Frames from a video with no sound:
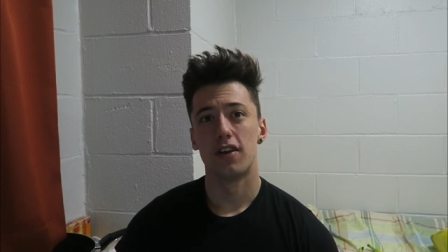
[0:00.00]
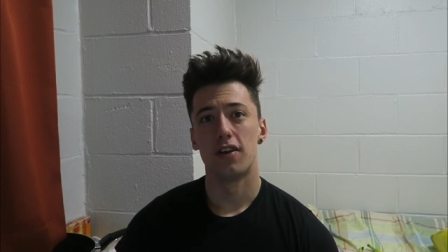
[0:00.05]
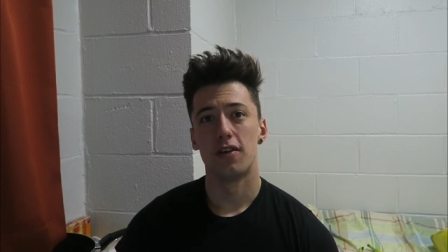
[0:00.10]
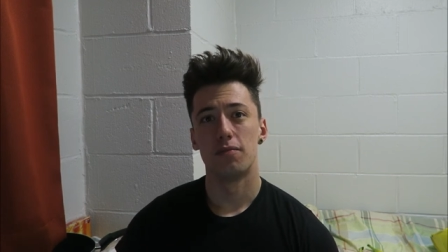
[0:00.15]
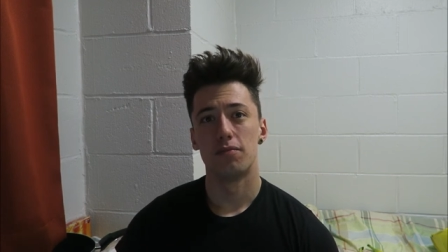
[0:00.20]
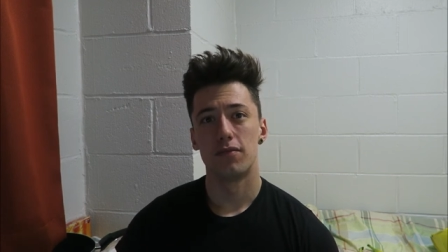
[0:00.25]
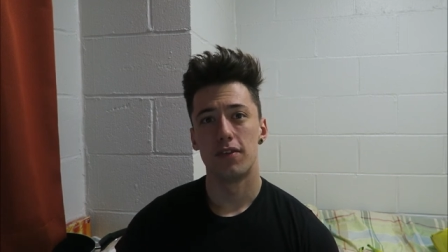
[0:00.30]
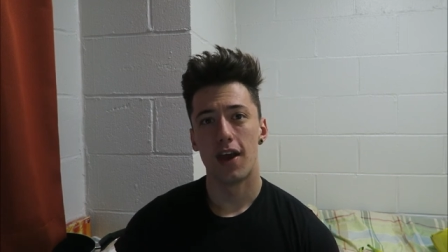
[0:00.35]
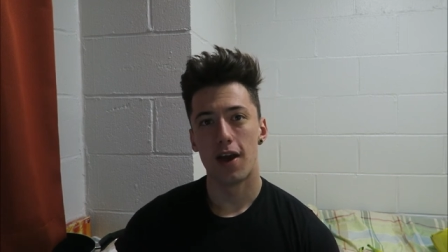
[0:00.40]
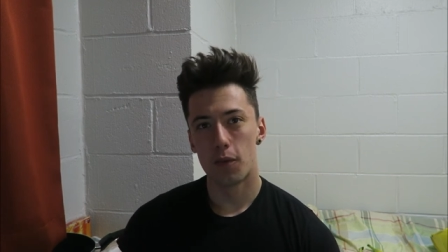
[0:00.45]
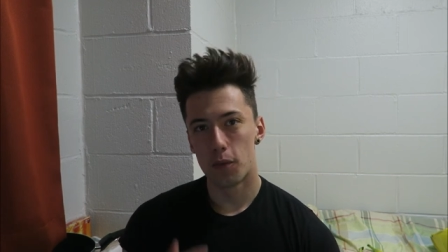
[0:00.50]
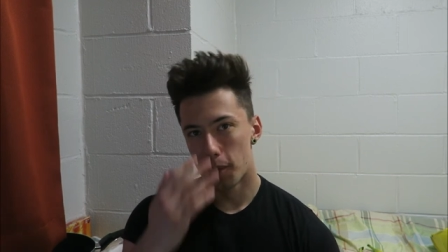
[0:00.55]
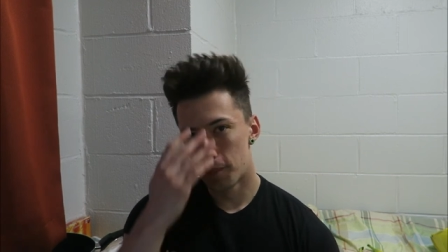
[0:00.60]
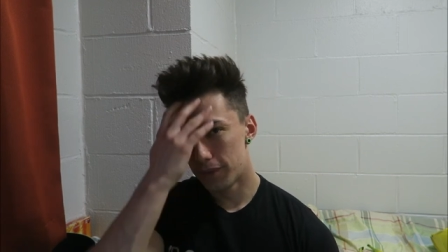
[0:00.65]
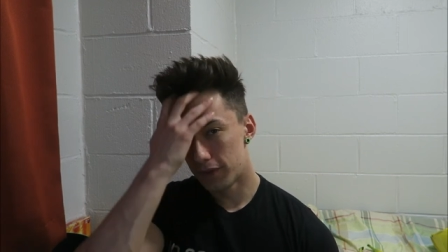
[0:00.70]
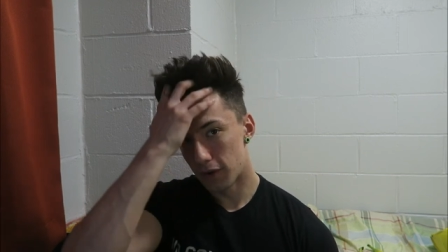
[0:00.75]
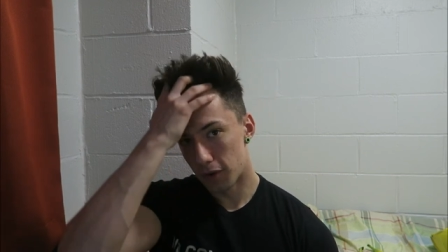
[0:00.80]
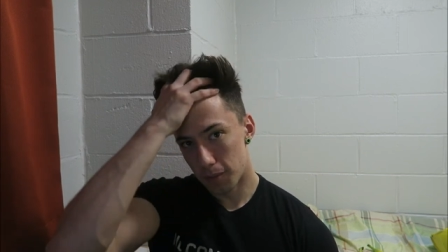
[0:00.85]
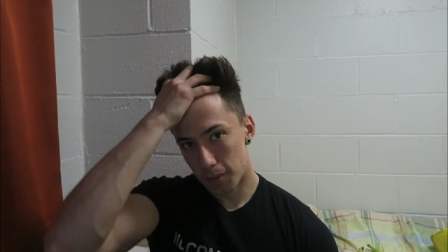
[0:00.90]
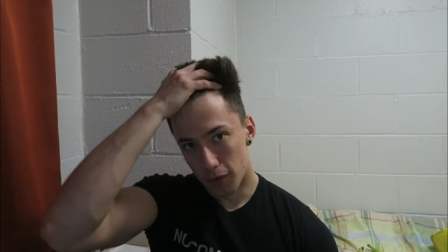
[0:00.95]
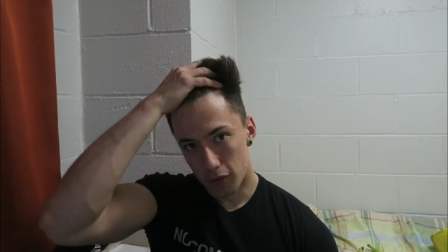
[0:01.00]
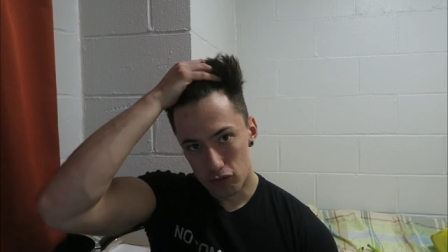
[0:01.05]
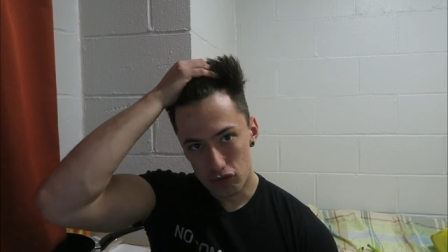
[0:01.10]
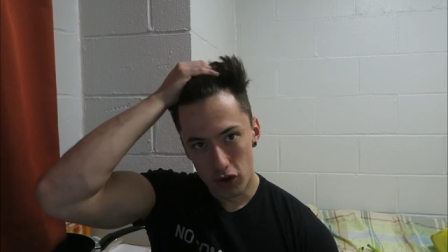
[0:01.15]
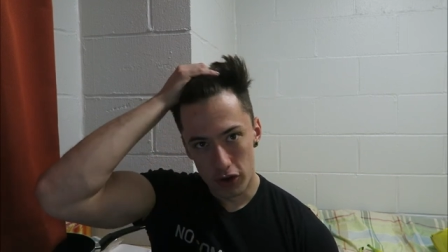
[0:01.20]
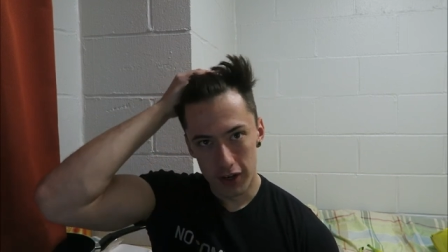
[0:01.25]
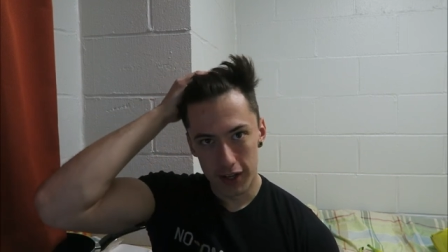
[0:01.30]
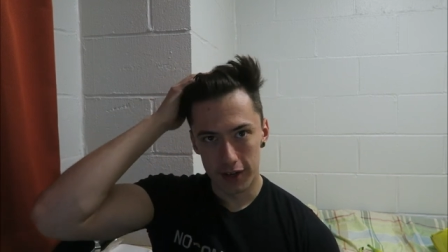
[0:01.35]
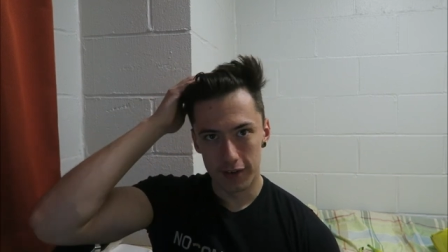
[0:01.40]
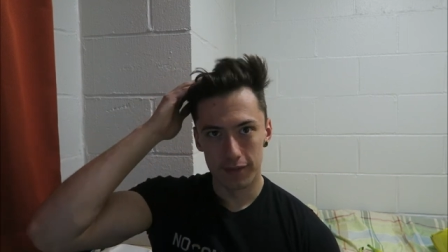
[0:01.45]
Um, yeah, I will be doing more
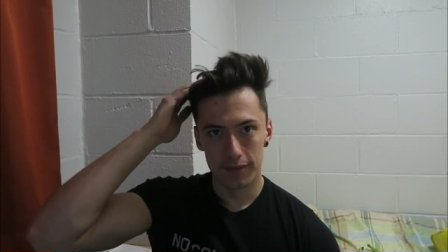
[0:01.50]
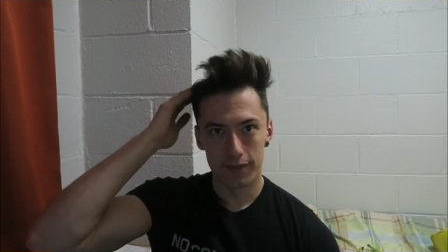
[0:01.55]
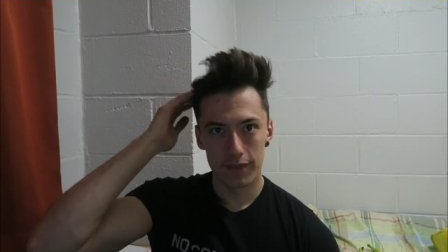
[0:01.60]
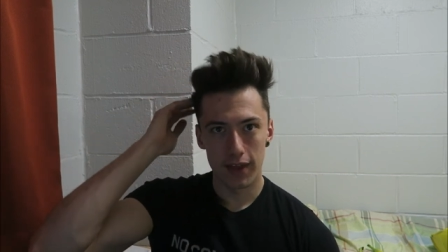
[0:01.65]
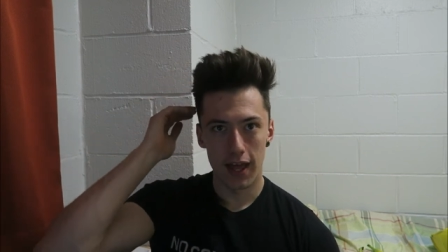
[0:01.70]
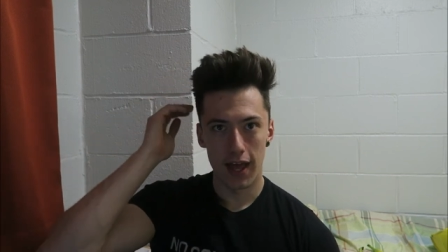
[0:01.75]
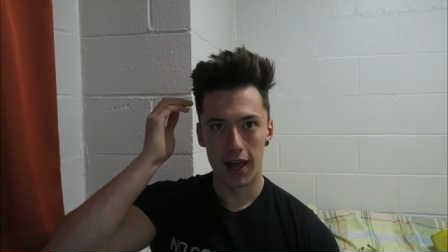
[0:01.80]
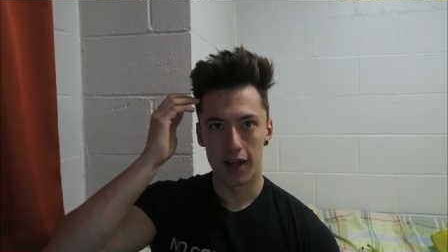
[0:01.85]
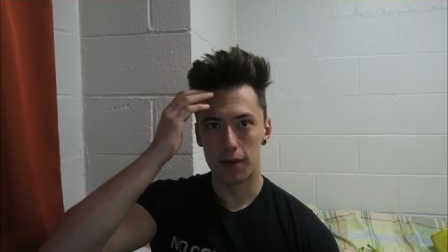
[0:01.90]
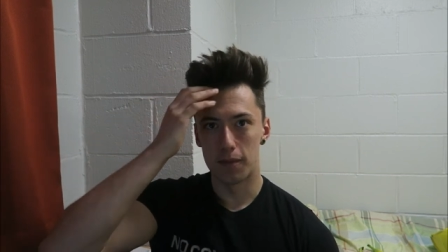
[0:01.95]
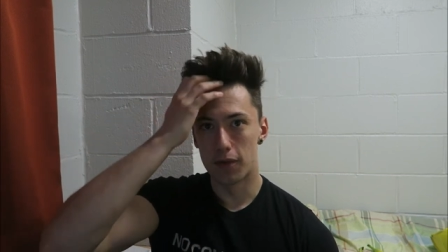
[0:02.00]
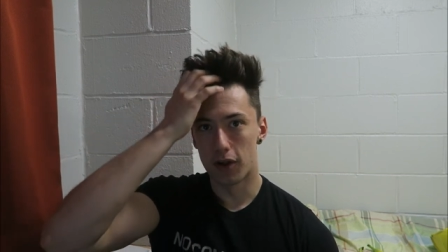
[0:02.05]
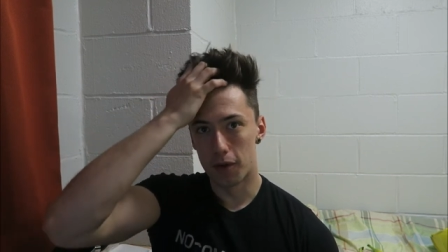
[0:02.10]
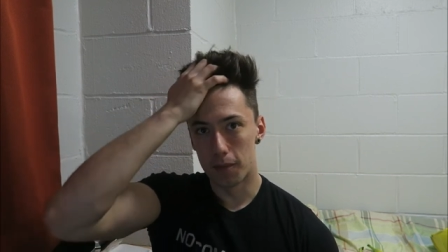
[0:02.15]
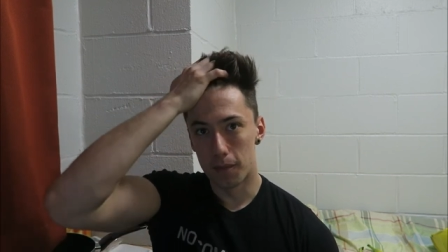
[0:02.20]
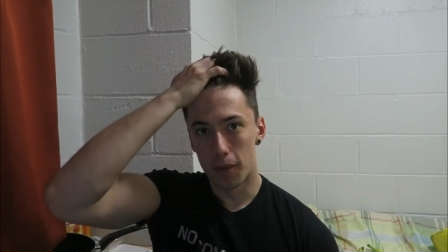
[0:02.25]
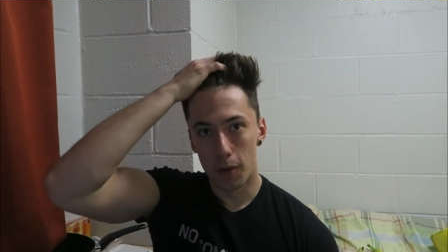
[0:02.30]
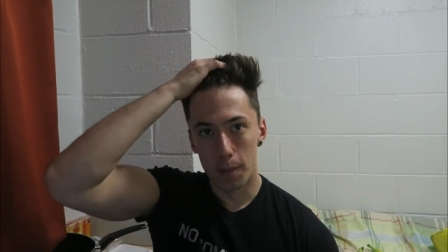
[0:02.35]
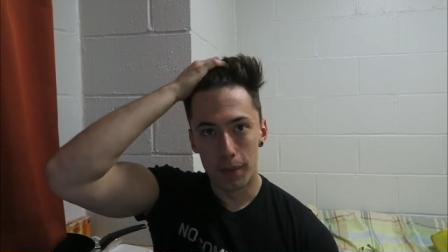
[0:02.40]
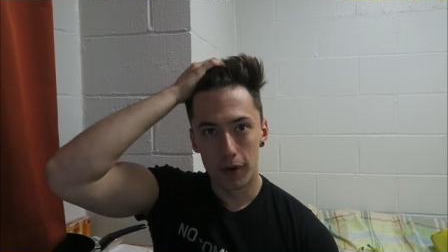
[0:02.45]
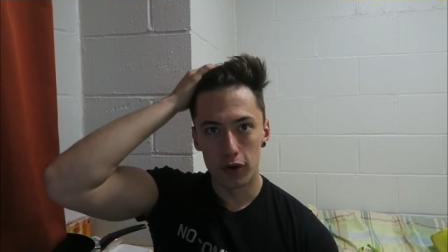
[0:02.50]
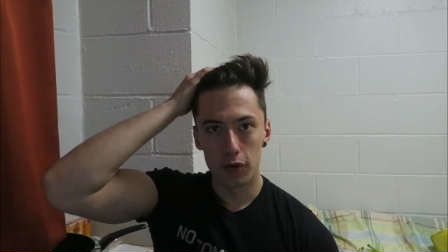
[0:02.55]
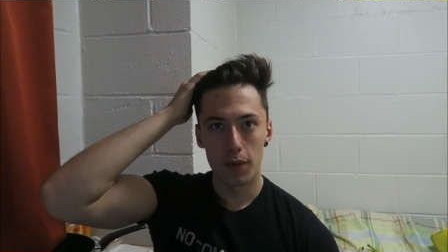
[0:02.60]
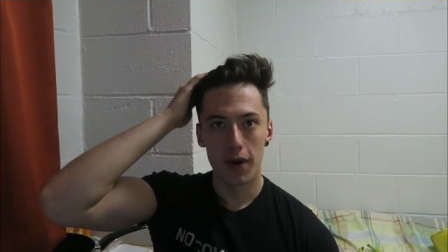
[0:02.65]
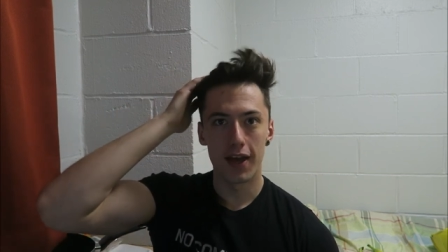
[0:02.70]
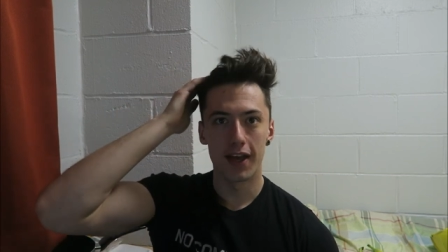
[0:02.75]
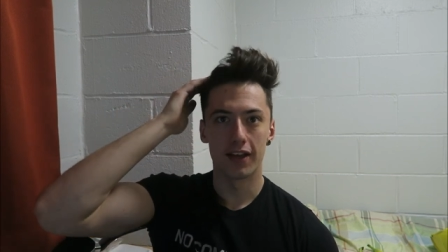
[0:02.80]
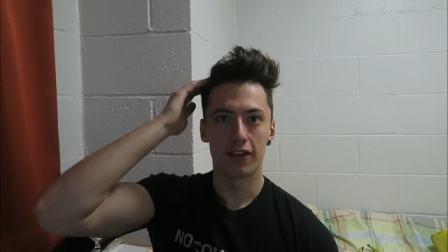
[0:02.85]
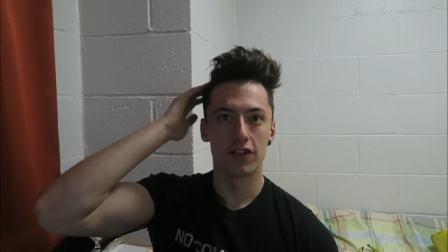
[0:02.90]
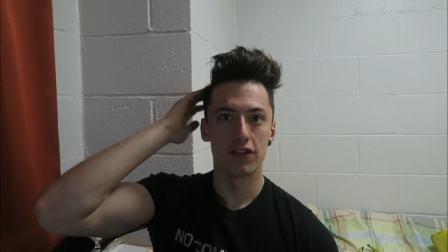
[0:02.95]
running and like more
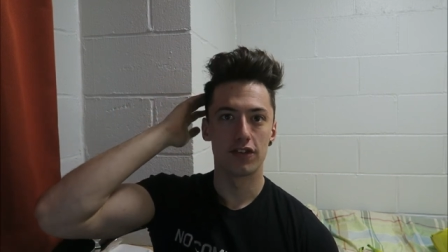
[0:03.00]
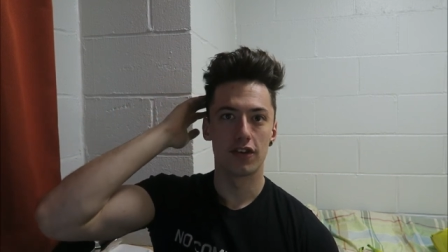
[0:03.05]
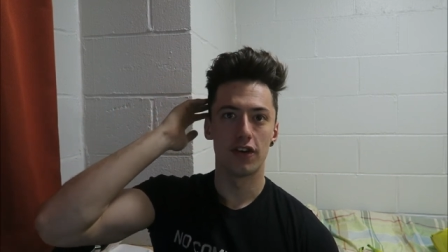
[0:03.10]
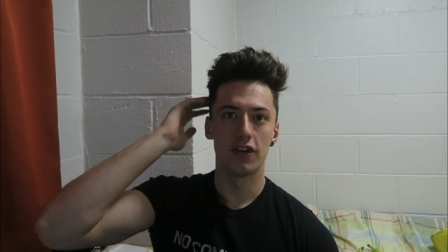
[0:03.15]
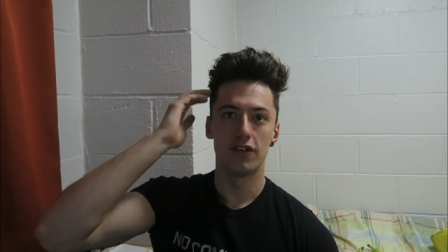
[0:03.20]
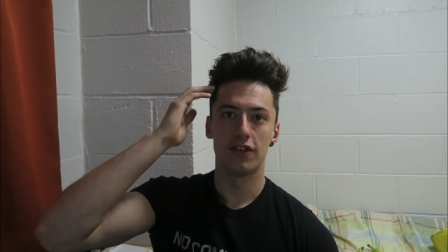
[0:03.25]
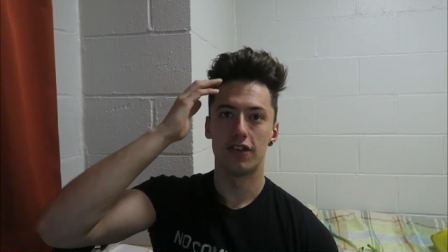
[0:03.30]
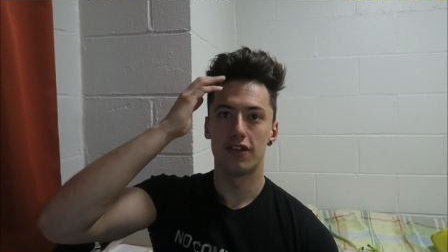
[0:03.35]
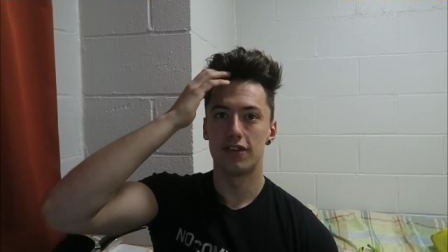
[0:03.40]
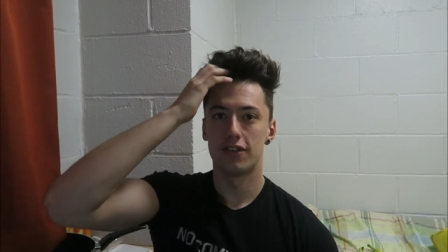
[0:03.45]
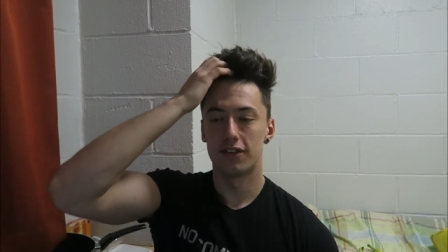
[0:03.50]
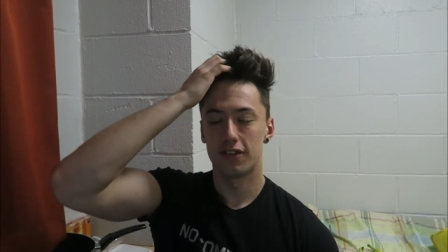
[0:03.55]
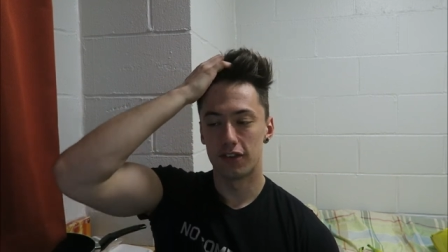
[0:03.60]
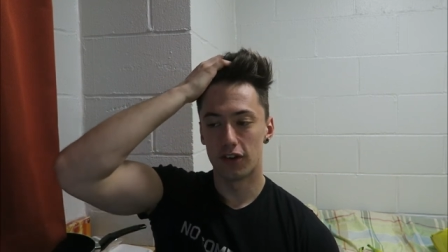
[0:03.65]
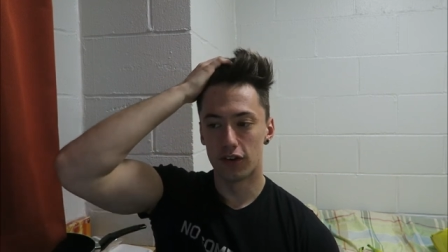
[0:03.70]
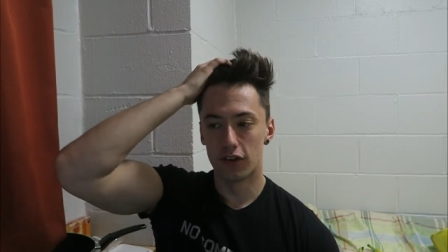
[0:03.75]
bodyweight exercises,